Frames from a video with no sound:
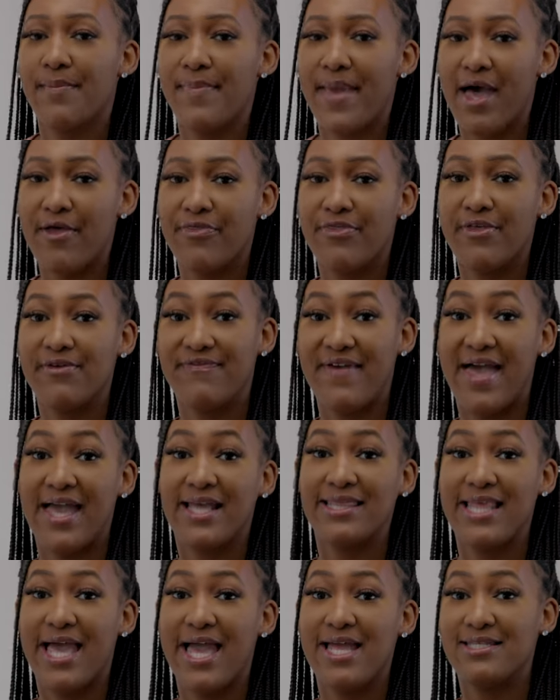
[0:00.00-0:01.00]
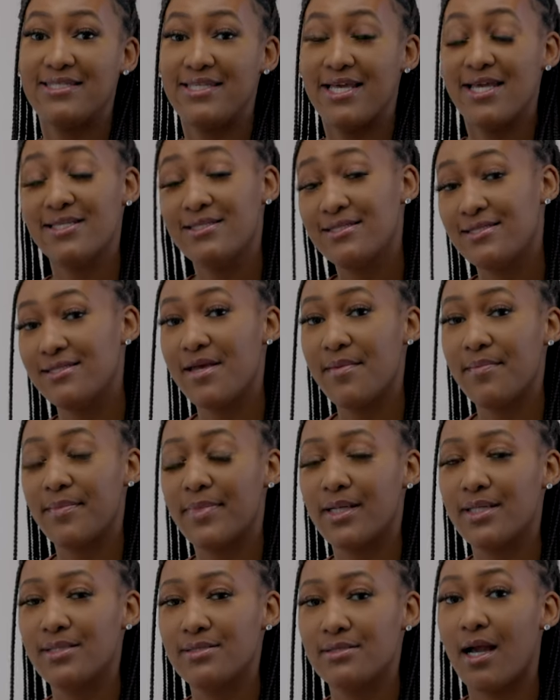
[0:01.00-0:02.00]
about the fact that DUNS
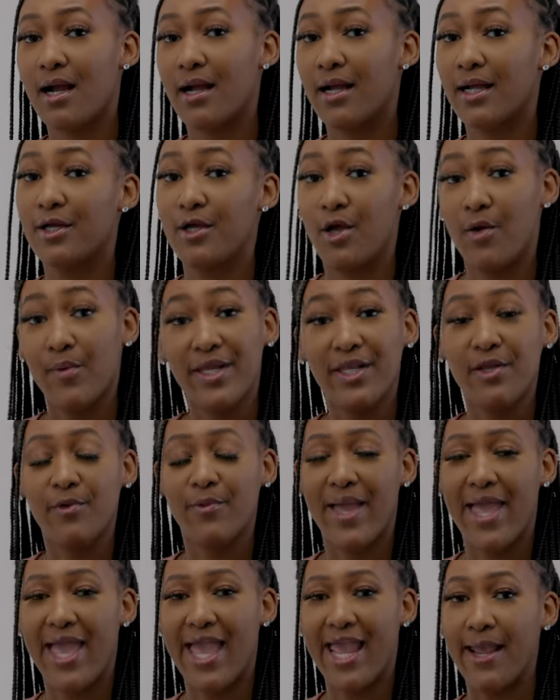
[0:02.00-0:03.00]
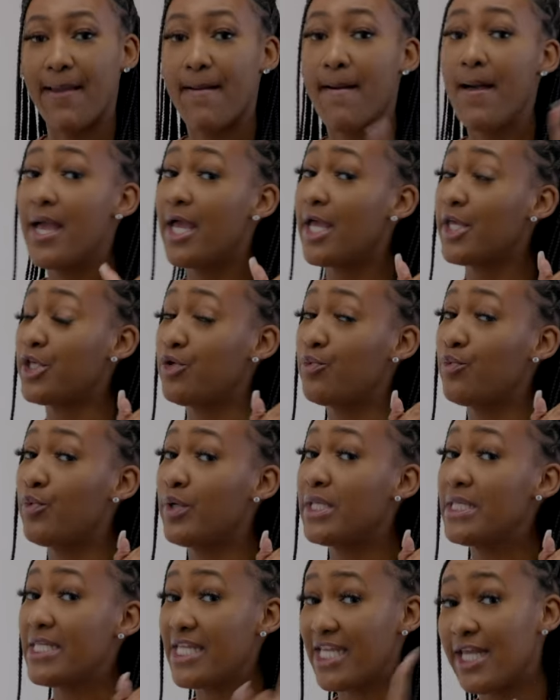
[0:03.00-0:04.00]
numbers are going away.
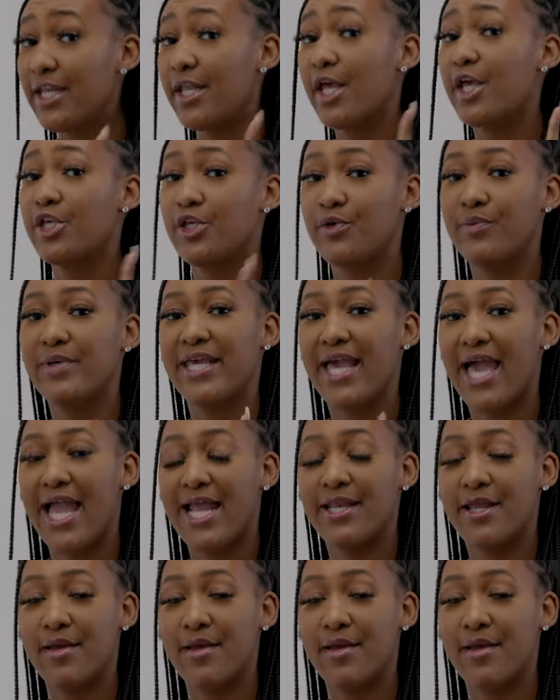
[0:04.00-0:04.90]
You need a UEI